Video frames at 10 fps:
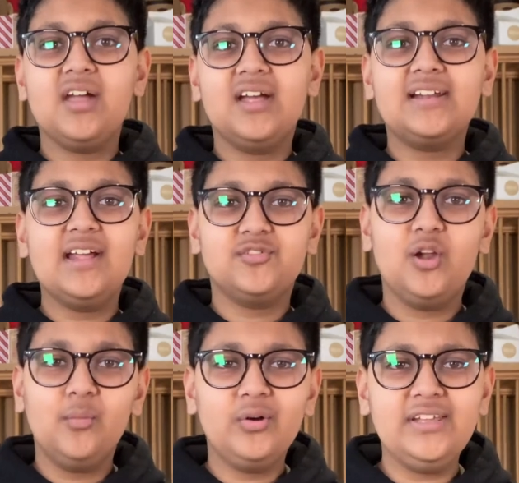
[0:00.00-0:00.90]
curd layer is a
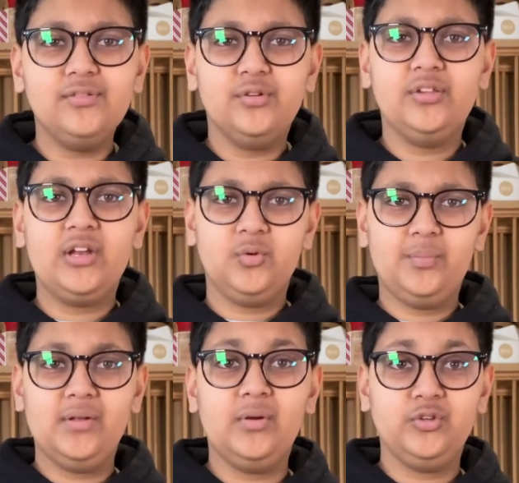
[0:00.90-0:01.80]
lot more even than it would
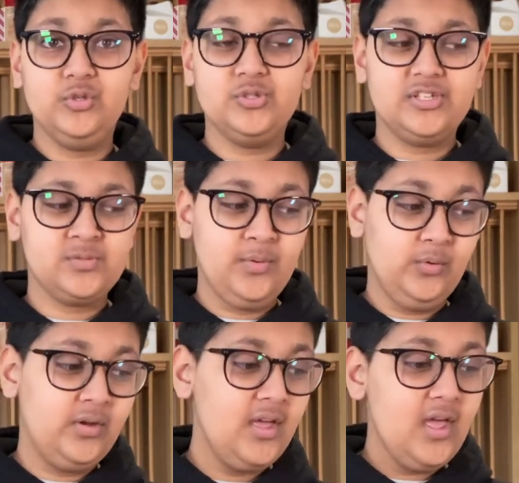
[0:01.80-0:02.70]
be when you're using a
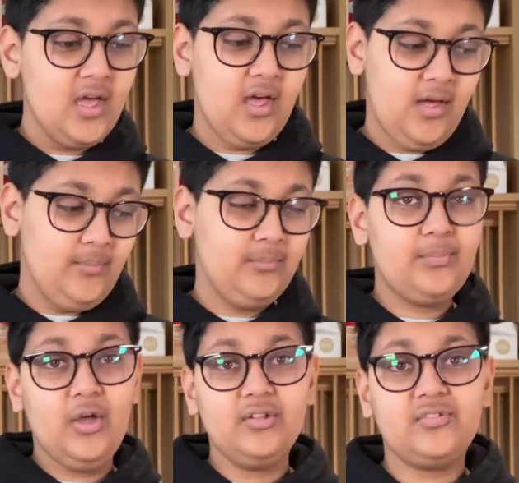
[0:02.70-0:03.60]
spoon. So
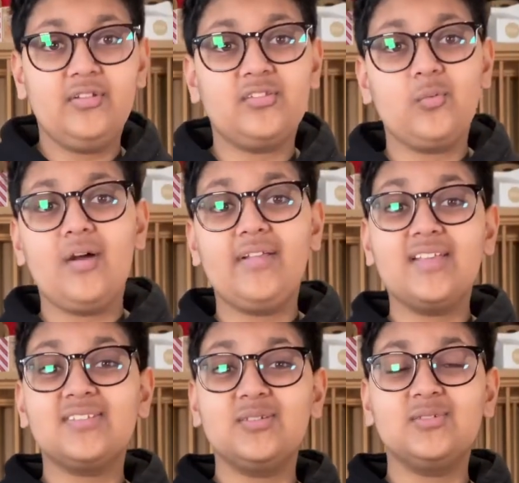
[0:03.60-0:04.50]
this
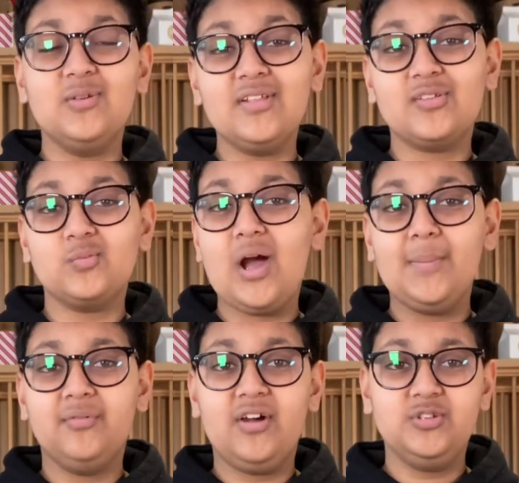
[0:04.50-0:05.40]
is why I
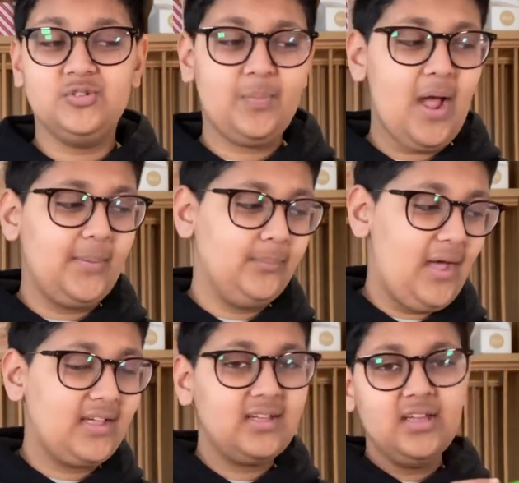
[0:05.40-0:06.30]
prefer to use a piping
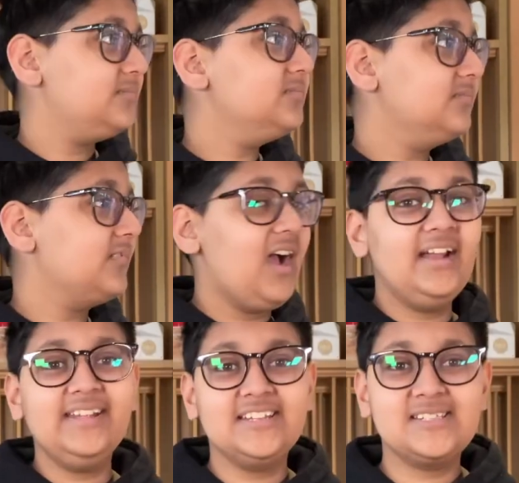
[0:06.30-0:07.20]
bag. I
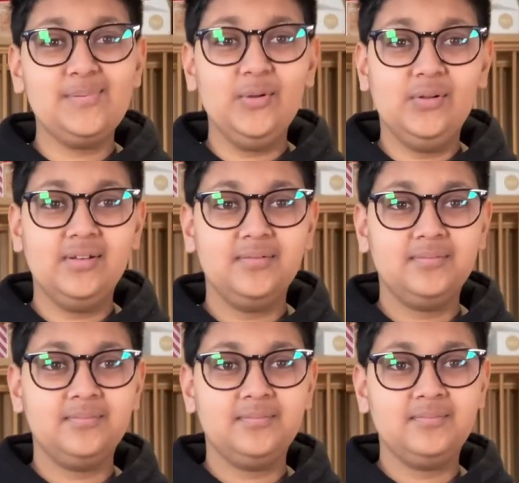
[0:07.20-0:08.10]
need a spoon.
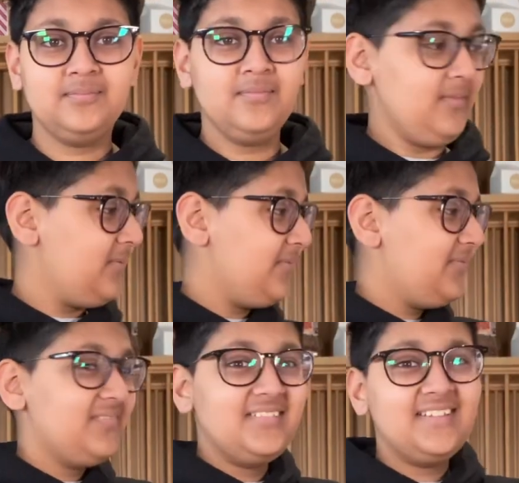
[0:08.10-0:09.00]

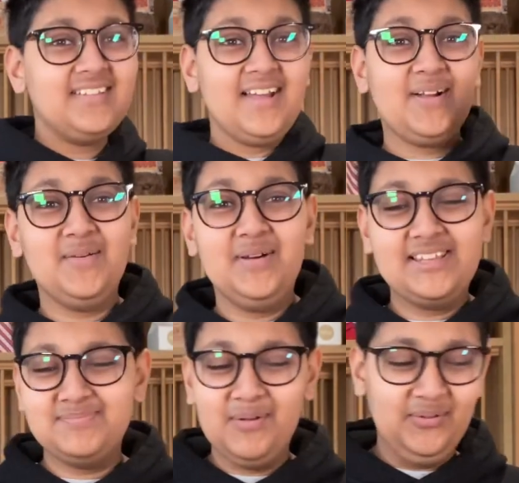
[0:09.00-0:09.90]
I got my
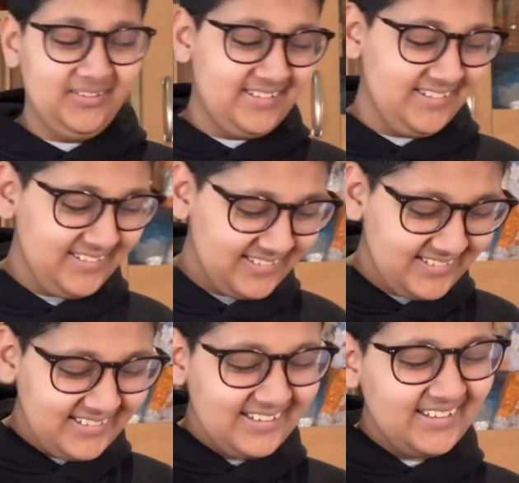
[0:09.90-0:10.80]
spoon.
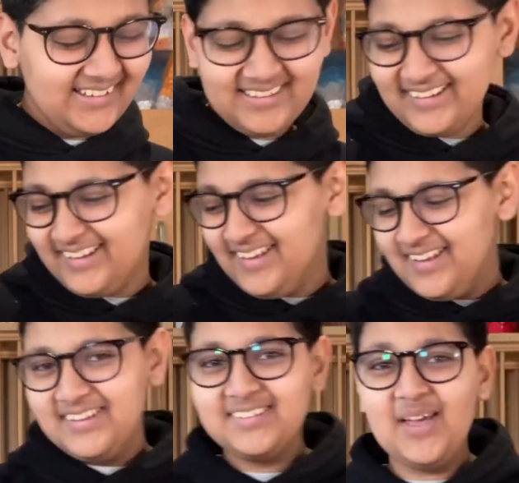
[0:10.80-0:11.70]

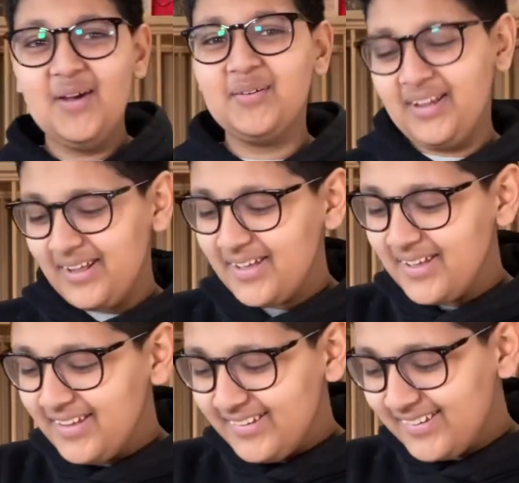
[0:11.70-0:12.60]
so I'm
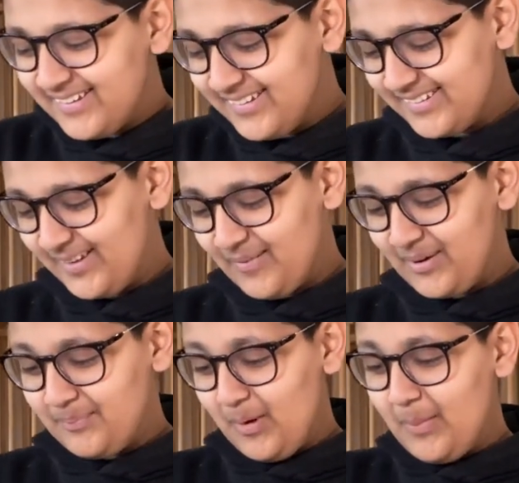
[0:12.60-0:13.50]

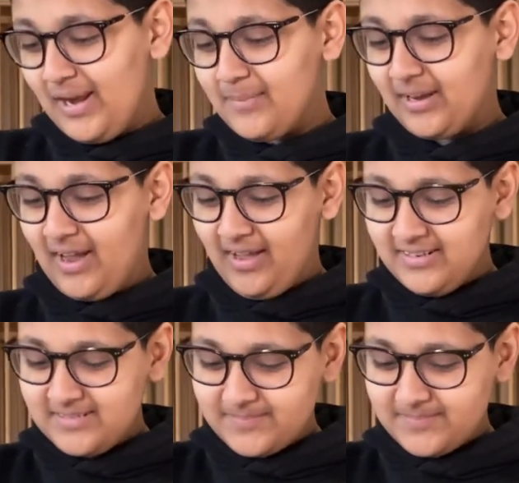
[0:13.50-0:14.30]
gonna pour my lemon curd